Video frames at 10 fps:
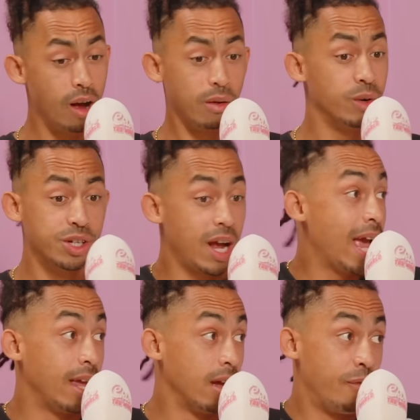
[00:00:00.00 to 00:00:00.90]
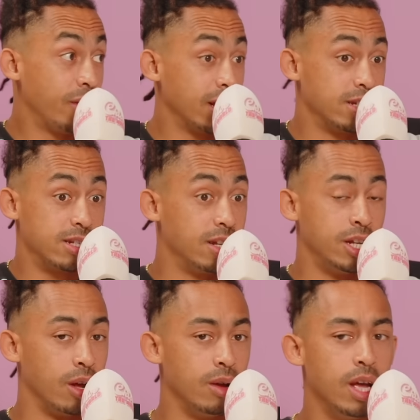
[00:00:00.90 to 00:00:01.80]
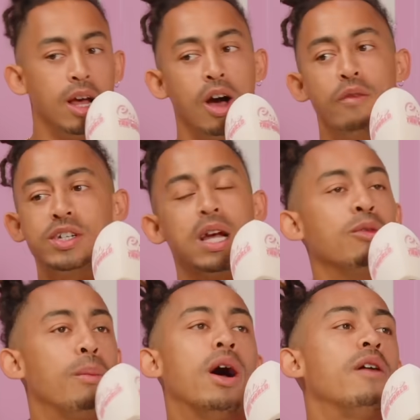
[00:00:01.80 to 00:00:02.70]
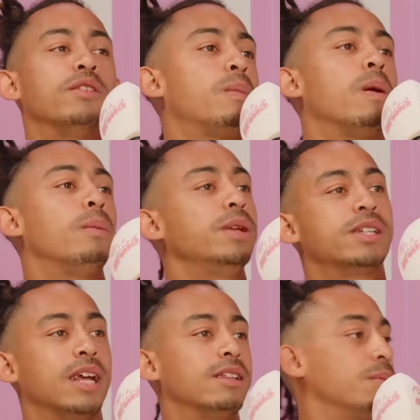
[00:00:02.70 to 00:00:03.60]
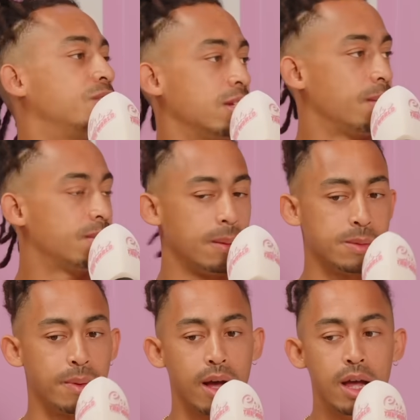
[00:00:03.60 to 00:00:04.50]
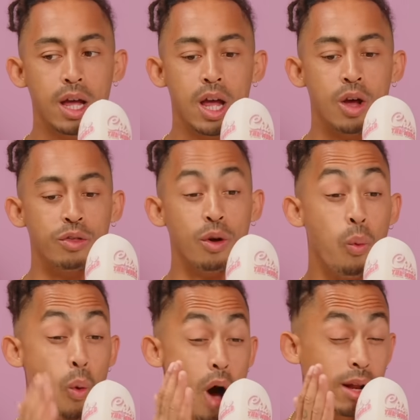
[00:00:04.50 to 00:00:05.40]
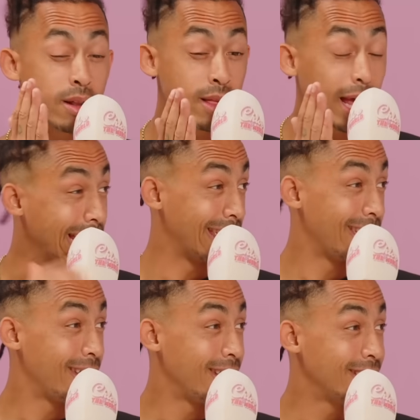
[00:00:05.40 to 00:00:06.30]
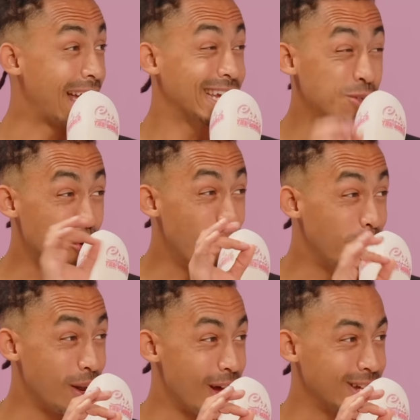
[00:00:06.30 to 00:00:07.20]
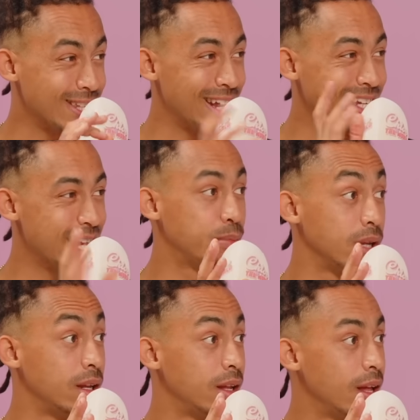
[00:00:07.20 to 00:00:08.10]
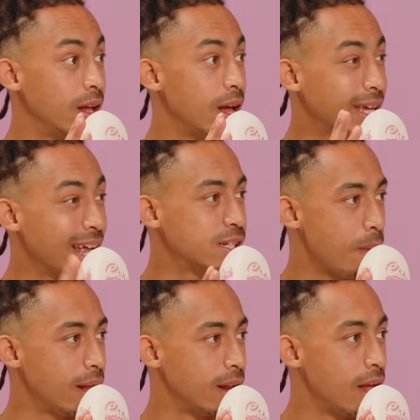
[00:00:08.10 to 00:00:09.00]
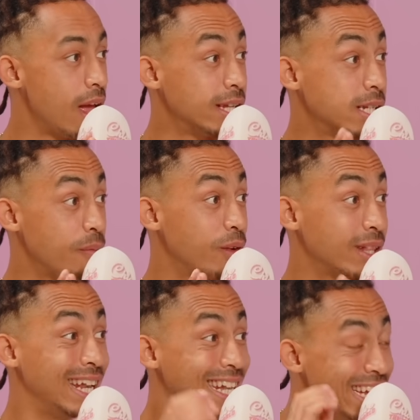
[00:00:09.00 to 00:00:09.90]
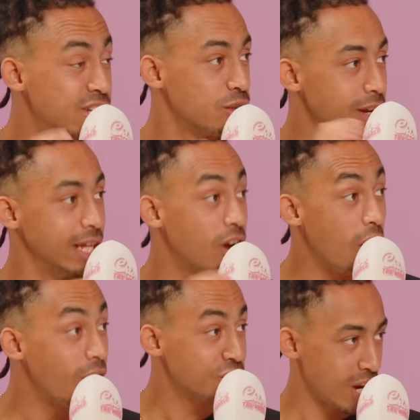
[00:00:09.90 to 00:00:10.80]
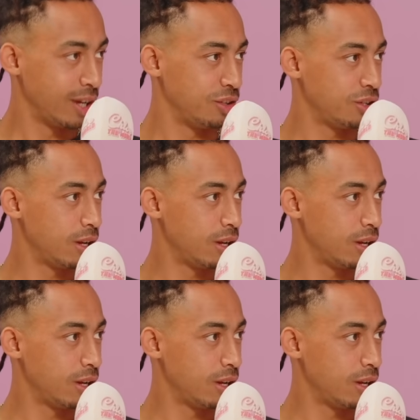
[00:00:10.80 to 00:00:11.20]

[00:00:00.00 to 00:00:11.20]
Which I hate. I think it's, you know, obviously I'm not perfect. I'll probably say dumb shit sometimes, but the one thing that is normalized and accepted against men is something they literally can't change.